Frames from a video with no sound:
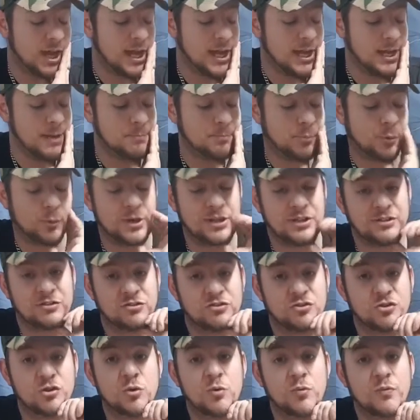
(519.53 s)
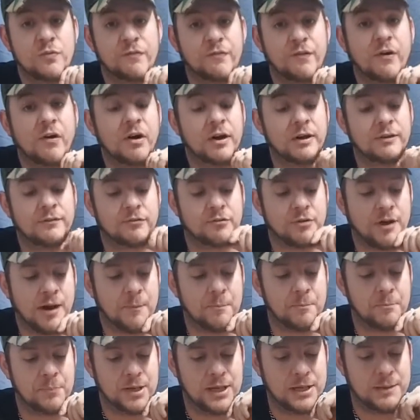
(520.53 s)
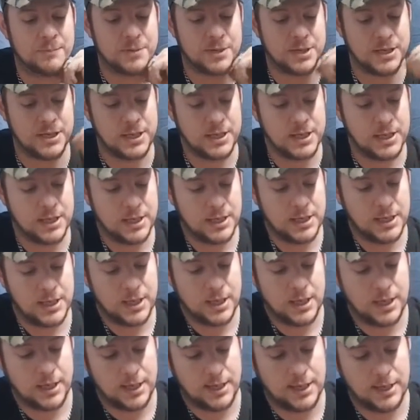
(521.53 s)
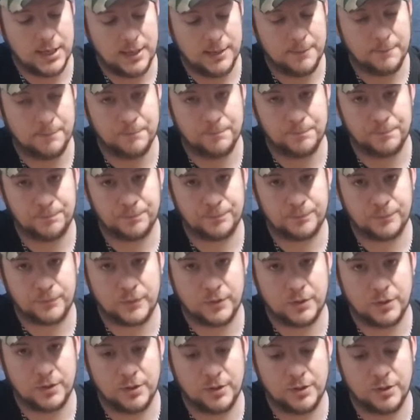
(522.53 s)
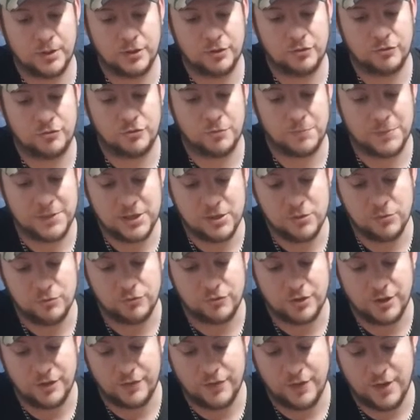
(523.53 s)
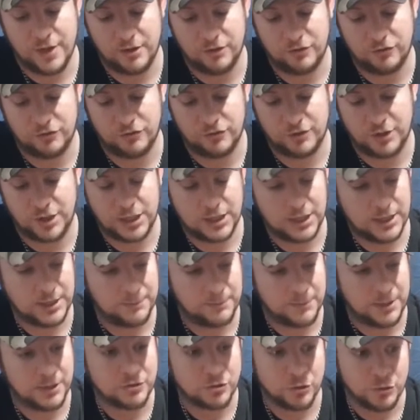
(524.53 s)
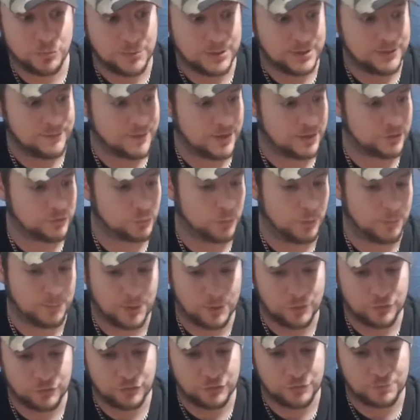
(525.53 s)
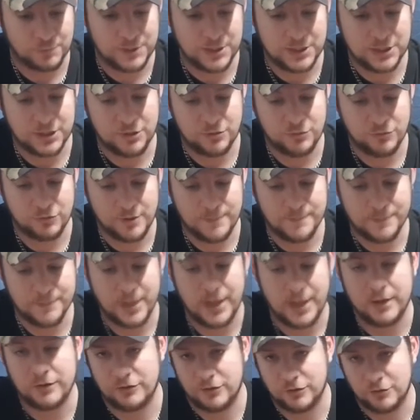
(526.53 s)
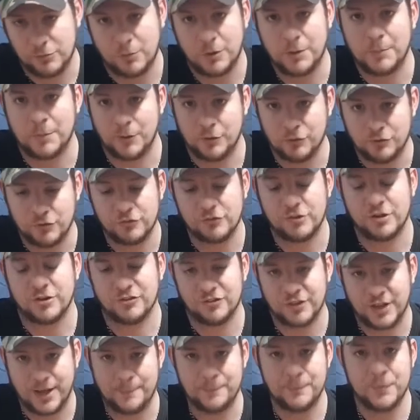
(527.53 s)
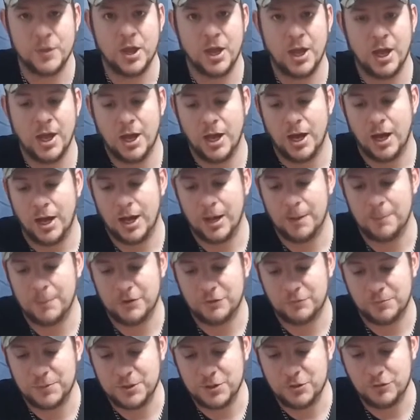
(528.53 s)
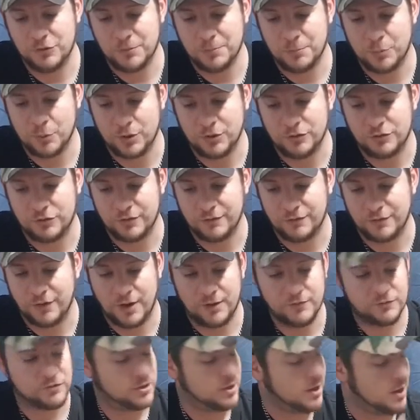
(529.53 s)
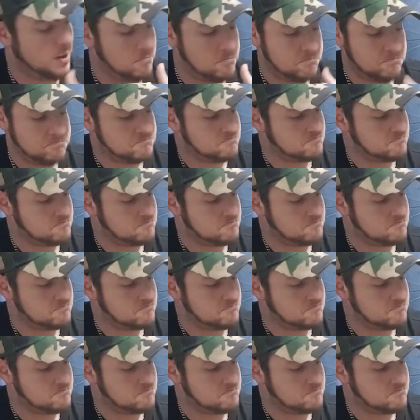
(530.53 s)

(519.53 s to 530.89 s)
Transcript: a 0.25 gram BB um, to be used in this. Um, I do believe that's what Bonza has been using. Yes, it's one of Bonza's guns again. Um, he's been using 0.25s in it,